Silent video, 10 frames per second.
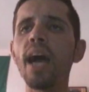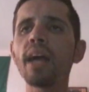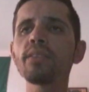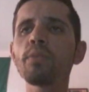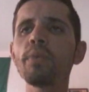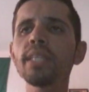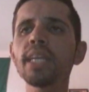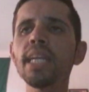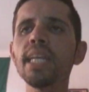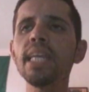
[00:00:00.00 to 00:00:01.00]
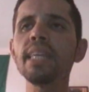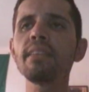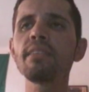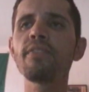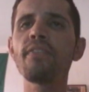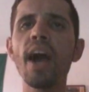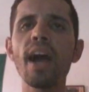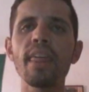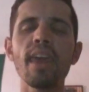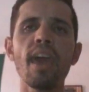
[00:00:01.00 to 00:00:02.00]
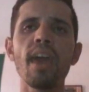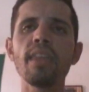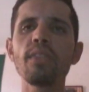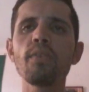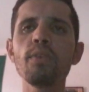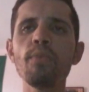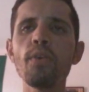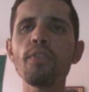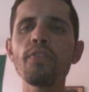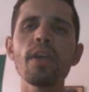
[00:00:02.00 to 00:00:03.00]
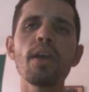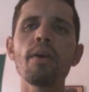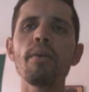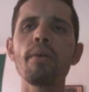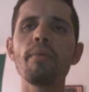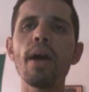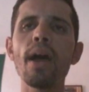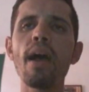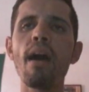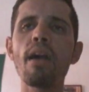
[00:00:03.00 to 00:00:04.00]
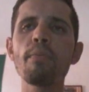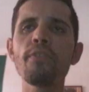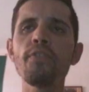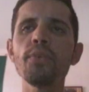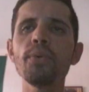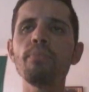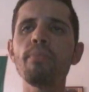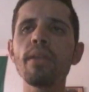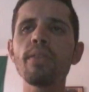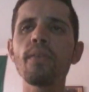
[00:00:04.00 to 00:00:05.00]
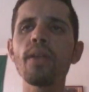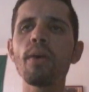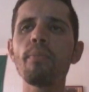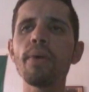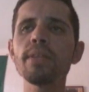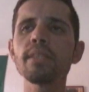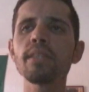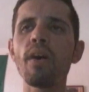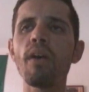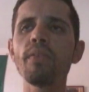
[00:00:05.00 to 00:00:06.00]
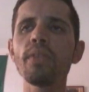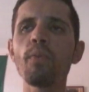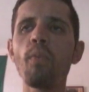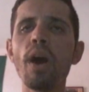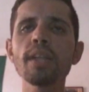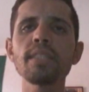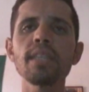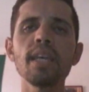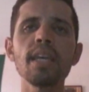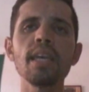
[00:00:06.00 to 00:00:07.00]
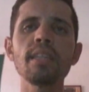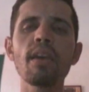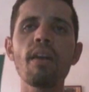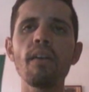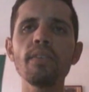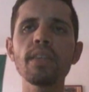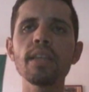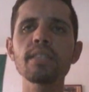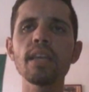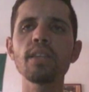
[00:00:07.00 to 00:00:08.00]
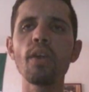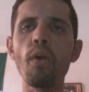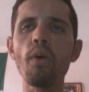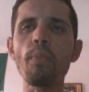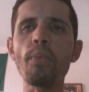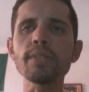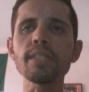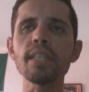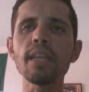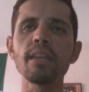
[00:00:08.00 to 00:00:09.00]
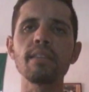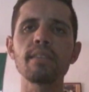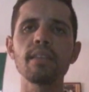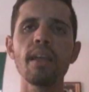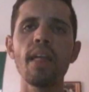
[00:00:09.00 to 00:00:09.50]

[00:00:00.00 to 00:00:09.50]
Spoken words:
automatically identify and remove harmful material based on what it contains and who posted it.